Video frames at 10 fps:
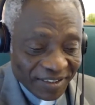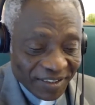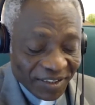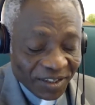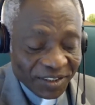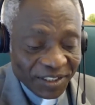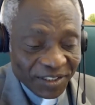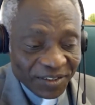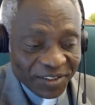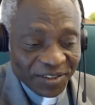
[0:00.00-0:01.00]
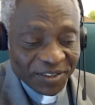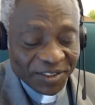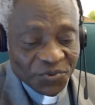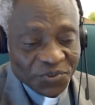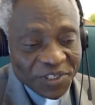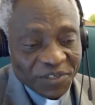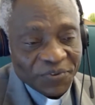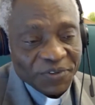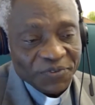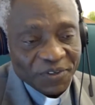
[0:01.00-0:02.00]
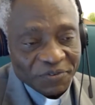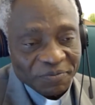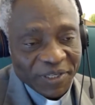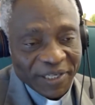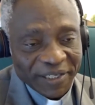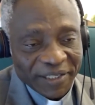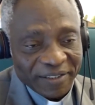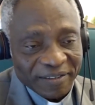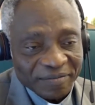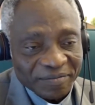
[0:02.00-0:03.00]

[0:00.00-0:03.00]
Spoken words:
the 25th of May,